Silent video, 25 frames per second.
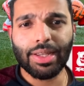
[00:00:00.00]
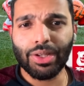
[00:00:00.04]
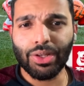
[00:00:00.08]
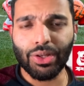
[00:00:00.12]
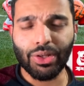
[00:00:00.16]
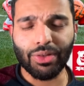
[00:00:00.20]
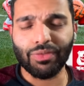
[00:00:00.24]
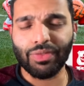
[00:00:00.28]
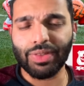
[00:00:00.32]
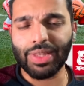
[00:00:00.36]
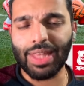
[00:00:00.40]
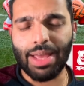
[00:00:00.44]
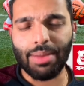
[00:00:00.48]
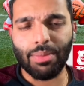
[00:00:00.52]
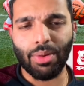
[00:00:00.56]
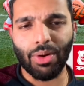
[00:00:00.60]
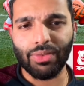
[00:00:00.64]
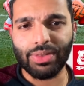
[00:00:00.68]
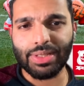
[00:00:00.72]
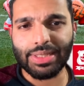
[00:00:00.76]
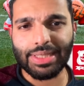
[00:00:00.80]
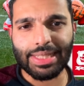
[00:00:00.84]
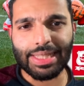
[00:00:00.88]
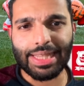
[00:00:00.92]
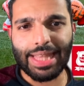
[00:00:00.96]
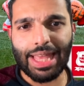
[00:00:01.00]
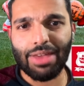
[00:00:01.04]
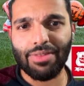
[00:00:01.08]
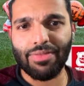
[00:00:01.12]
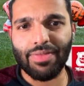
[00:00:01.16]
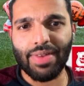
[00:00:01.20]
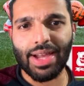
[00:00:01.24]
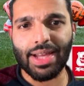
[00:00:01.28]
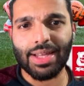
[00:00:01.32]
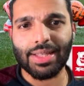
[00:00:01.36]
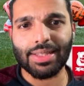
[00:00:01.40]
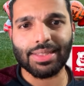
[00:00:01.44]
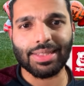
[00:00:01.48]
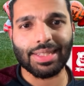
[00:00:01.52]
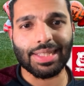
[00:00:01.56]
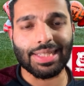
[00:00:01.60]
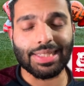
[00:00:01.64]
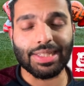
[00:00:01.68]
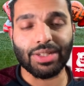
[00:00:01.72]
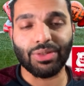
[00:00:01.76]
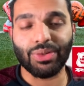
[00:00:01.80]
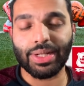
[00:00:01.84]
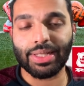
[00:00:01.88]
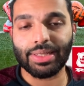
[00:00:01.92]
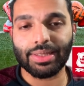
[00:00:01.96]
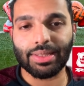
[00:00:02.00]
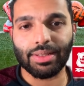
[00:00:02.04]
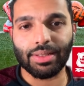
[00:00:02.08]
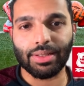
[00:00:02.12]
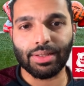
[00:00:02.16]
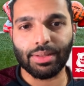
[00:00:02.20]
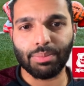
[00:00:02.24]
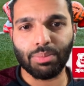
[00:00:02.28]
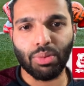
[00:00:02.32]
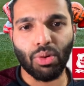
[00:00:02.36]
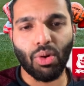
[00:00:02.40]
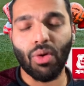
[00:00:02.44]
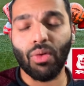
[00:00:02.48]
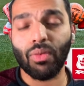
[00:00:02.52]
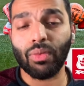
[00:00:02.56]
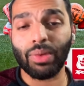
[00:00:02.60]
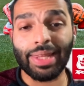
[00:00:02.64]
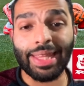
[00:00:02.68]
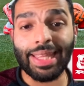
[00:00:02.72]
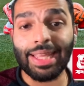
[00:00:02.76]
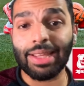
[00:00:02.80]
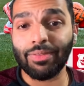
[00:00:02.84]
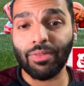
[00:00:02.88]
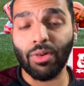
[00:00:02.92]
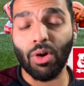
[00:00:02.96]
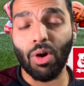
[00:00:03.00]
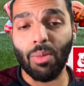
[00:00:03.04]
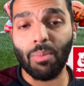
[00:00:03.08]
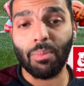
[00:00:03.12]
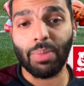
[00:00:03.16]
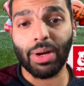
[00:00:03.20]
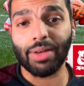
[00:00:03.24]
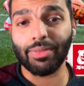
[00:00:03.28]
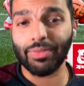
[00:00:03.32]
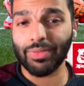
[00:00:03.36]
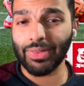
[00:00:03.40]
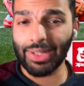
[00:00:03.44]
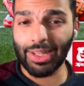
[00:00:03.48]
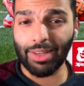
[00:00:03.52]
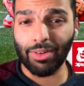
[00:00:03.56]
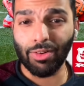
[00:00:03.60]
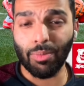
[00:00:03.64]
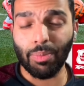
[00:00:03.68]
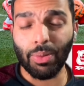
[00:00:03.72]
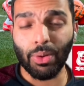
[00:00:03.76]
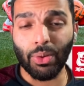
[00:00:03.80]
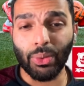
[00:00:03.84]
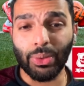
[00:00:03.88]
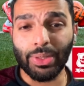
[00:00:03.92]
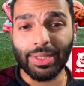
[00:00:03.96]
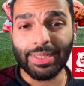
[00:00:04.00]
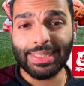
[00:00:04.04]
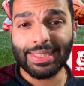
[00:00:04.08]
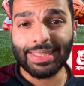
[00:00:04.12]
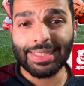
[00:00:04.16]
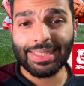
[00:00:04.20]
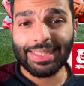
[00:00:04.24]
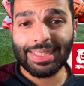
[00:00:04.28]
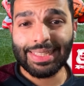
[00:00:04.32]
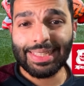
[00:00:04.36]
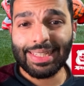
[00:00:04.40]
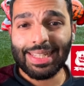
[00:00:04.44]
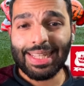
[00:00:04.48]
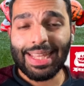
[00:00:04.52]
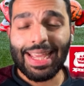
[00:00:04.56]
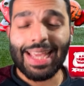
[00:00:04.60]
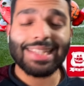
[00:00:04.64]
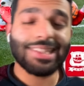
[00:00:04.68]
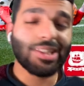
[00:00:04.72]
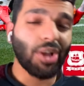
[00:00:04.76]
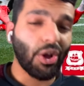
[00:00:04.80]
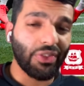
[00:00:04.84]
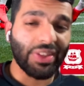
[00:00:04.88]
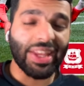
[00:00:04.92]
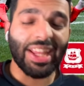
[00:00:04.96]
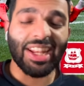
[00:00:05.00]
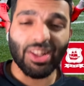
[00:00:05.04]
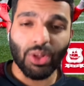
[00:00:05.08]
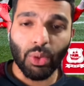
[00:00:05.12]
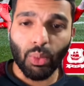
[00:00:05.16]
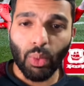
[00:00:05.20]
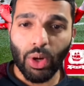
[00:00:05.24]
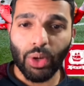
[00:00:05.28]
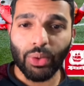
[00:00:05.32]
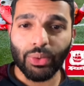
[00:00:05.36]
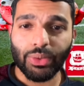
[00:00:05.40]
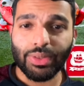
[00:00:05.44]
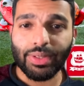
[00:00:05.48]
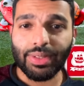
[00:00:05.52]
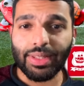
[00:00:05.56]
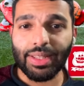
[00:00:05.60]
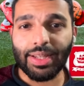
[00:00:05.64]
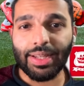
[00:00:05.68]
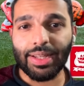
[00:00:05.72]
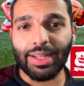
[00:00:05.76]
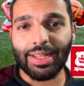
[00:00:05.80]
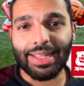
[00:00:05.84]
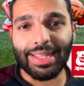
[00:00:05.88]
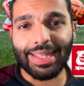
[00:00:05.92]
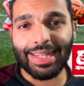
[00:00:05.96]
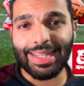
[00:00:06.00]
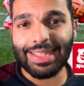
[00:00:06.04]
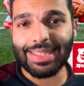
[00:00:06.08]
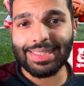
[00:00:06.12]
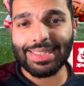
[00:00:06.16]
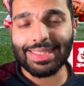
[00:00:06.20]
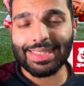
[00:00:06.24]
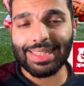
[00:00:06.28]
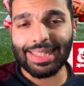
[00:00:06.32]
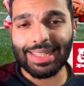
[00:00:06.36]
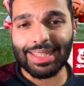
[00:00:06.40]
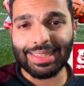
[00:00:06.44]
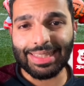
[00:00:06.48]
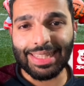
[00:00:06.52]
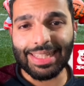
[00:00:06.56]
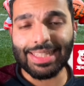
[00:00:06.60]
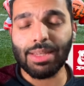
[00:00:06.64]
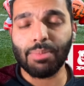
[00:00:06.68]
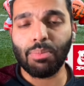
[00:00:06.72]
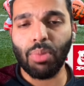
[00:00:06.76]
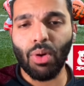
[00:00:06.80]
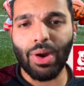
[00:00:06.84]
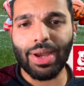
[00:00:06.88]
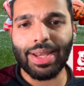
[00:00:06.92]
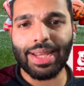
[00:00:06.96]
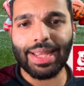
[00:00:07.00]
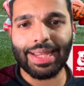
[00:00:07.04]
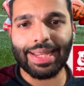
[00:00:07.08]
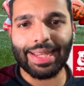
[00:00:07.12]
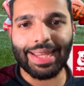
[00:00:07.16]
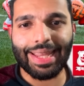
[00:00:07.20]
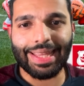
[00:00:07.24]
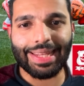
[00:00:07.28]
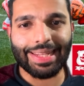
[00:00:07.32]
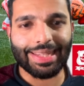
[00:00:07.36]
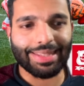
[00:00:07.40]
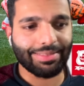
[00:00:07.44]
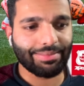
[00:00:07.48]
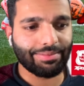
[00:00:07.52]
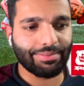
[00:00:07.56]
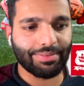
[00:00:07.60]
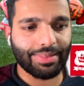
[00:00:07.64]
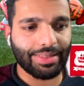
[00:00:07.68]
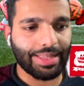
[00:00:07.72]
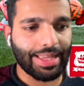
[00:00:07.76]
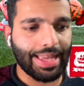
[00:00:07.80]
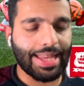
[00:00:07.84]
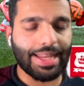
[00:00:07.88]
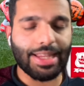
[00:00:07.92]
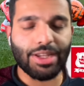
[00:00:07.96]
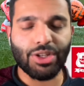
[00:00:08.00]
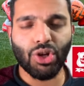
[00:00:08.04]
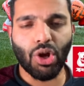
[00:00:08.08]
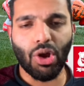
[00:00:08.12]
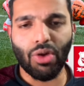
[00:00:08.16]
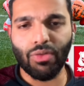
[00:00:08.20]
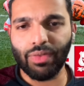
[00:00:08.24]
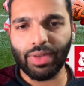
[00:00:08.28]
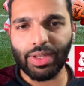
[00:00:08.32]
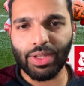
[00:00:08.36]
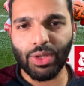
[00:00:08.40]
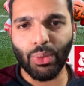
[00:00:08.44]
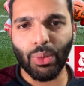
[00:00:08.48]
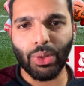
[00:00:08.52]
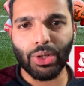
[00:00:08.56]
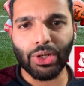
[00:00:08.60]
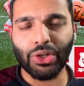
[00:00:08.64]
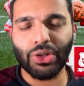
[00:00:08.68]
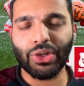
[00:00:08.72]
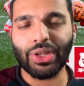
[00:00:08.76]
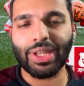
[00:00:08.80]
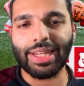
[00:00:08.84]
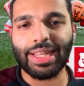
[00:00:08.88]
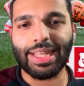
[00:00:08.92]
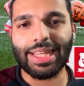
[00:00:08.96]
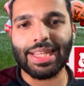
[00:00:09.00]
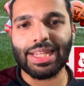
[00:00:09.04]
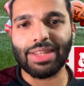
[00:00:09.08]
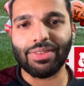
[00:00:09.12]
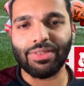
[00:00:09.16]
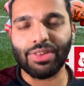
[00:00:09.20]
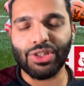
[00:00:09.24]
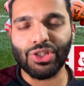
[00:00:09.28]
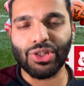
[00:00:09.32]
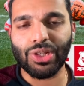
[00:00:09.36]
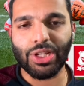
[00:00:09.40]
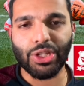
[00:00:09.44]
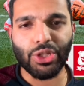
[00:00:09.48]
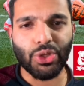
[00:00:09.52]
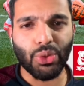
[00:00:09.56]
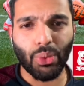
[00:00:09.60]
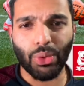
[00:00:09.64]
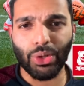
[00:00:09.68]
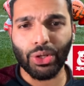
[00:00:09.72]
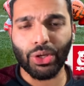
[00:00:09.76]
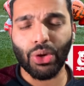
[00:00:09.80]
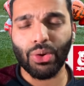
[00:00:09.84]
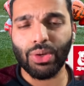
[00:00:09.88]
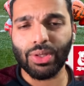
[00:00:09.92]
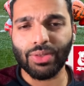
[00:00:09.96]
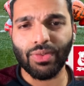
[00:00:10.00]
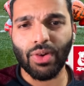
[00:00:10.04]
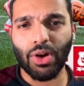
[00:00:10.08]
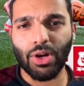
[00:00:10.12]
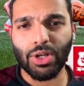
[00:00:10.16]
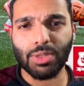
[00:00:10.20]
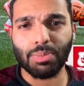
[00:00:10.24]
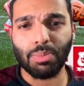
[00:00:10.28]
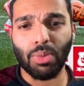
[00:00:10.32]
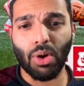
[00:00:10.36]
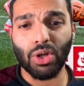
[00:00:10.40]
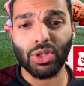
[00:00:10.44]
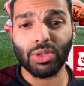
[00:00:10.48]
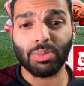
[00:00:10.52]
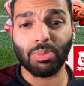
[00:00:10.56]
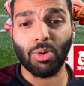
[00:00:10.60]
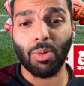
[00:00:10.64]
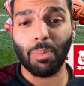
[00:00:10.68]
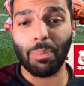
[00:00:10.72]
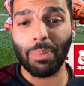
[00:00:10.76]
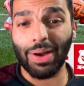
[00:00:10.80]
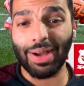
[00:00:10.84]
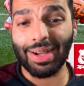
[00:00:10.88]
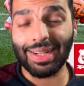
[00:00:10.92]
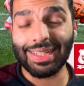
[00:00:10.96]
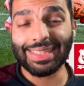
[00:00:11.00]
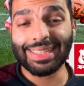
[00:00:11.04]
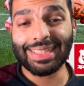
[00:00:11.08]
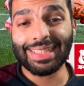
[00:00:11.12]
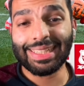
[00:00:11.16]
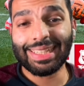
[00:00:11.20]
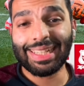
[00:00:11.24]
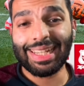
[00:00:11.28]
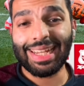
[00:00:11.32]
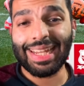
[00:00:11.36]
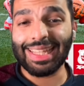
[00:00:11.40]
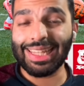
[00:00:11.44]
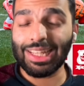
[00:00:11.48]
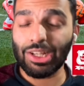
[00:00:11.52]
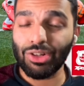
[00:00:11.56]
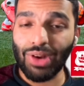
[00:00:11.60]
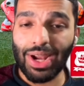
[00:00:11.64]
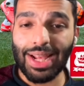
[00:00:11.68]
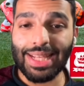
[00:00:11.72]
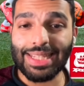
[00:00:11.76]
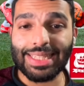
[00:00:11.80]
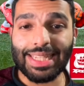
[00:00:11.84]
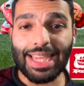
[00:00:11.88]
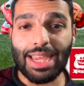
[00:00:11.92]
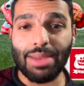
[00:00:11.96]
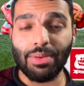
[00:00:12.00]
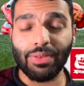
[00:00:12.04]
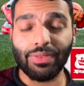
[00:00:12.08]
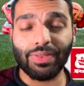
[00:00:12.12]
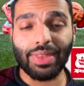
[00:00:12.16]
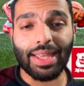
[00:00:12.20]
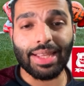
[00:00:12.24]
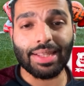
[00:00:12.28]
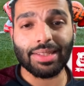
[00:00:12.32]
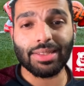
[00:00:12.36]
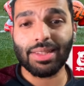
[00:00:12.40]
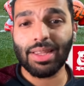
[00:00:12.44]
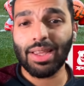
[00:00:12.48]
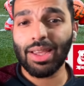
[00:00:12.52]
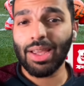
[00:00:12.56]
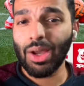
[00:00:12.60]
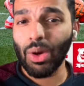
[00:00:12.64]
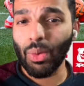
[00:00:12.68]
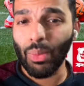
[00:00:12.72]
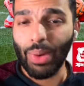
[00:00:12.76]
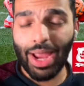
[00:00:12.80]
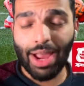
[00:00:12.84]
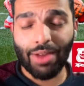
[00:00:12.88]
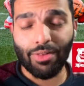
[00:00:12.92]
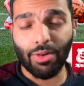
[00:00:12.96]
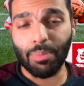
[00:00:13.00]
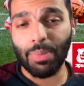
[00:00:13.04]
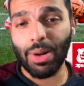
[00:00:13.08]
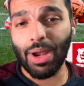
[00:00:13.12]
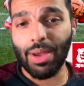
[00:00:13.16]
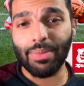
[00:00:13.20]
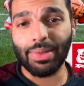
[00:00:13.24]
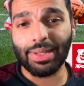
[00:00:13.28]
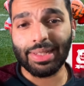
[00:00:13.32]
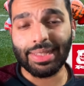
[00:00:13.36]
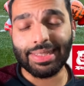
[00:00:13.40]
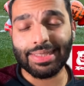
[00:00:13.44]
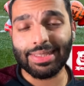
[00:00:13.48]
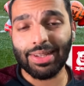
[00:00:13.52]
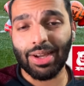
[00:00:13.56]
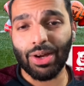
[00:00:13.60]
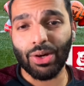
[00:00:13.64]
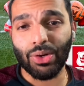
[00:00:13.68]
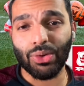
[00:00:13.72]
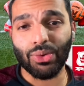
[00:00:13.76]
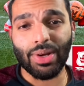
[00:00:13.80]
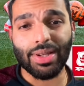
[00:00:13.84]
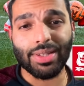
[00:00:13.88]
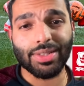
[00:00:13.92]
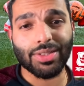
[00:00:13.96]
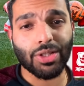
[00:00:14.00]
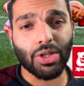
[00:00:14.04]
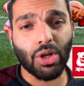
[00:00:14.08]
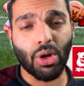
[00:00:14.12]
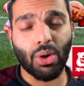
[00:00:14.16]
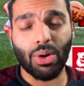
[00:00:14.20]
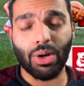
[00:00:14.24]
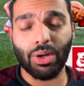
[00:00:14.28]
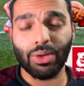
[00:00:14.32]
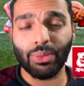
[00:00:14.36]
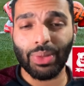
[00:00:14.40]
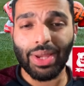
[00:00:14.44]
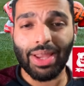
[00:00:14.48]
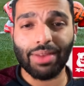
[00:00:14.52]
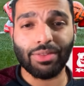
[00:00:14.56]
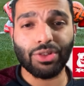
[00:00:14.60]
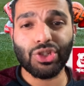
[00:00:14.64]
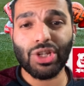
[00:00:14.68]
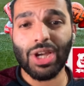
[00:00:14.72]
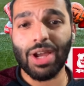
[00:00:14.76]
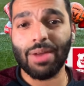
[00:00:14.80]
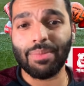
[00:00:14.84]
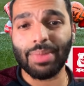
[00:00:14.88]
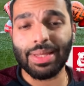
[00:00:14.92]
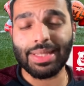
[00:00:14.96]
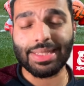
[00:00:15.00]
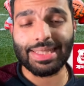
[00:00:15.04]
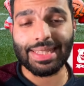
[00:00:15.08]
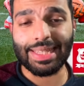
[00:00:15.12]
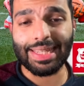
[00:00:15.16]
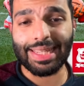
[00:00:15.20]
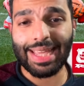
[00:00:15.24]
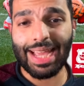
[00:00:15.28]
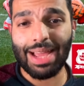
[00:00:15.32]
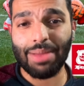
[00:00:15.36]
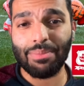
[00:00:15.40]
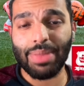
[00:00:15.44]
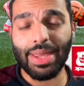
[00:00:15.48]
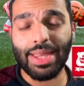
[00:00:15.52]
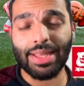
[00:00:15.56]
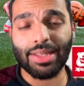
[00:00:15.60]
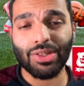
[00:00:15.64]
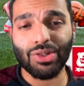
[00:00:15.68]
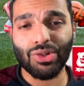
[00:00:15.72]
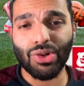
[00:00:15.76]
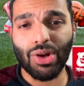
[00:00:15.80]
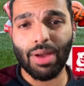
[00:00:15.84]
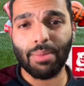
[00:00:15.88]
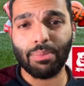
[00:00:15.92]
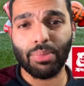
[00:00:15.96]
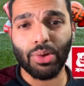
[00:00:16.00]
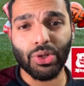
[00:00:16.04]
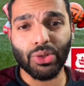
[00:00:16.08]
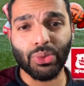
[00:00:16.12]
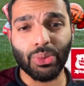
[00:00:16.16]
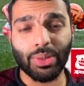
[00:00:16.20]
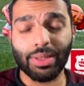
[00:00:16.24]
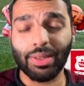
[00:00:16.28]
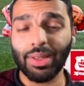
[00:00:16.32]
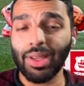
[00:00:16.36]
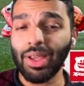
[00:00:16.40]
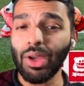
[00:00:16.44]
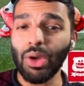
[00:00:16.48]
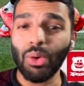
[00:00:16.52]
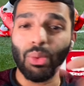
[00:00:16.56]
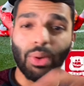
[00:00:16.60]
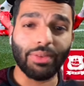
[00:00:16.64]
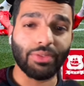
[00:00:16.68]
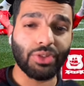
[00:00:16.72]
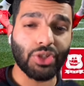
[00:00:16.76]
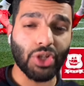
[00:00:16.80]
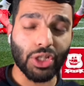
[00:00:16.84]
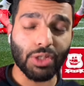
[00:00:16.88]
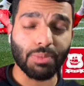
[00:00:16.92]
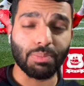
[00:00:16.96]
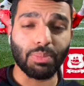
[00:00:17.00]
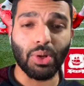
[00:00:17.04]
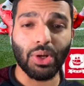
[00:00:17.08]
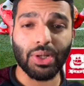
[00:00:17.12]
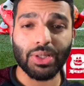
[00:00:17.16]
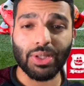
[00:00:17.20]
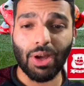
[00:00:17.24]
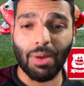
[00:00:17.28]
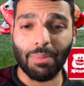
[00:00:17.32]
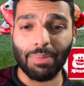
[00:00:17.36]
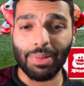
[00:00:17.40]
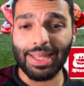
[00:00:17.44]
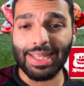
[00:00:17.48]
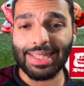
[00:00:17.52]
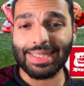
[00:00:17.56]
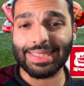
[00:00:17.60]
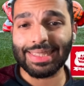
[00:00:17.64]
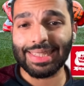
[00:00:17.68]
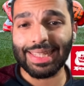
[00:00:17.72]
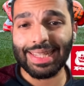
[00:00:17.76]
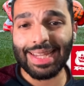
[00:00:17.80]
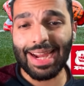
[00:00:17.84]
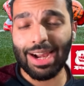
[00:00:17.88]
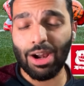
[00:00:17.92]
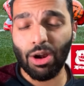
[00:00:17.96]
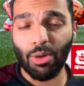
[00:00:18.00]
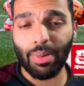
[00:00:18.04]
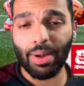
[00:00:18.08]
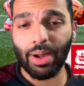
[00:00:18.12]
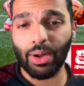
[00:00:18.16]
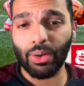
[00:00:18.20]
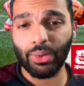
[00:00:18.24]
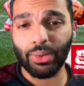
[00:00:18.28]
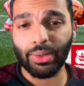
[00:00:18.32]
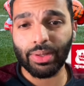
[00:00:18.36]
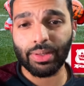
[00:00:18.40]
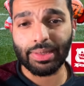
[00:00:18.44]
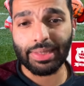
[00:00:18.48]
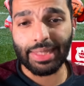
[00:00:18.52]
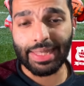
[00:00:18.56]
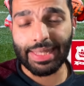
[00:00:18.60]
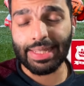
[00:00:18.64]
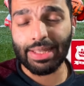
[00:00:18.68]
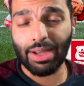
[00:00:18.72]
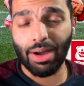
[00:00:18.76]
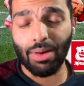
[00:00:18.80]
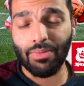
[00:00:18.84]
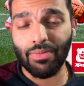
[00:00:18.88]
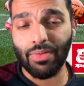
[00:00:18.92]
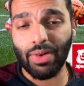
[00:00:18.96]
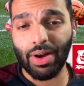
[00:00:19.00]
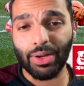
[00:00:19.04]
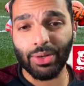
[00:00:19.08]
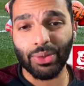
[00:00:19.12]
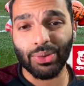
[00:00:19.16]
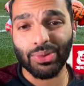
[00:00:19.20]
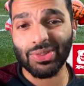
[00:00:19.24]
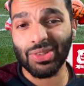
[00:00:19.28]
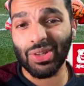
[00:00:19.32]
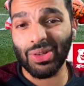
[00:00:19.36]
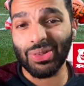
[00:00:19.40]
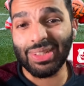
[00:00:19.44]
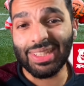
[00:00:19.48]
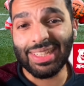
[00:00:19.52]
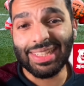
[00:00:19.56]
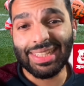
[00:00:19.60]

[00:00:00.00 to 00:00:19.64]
Good for them, obviously, and their fans, considering the poor league form. But for Liverpool, it's not the end of the world. It is disappointing in any trophy. You want to look at it individually and you want to go as far as possible. But in the grand scheme of things, we have a Premier League title race to go on. We have a Champions League campaign to try and push with. We've just booked our place in the Carabao League Cup final. So